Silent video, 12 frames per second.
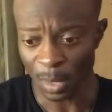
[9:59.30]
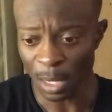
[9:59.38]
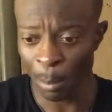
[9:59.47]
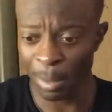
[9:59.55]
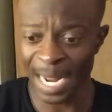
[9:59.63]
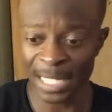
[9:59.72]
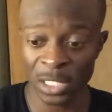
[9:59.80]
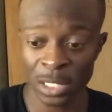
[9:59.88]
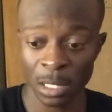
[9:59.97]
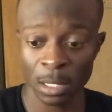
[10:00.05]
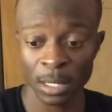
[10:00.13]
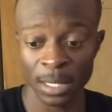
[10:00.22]
but I just
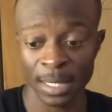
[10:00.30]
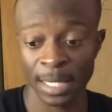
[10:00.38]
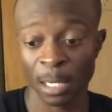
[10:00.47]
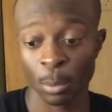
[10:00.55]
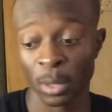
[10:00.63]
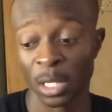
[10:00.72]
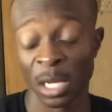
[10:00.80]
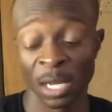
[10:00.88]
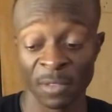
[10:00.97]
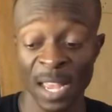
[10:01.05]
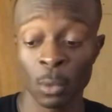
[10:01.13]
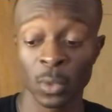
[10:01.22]
love the setup with it. If
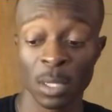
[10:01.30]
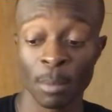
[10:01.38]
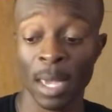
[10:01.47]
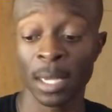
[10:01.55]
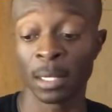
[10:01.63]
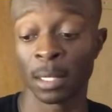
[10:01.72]
they was to make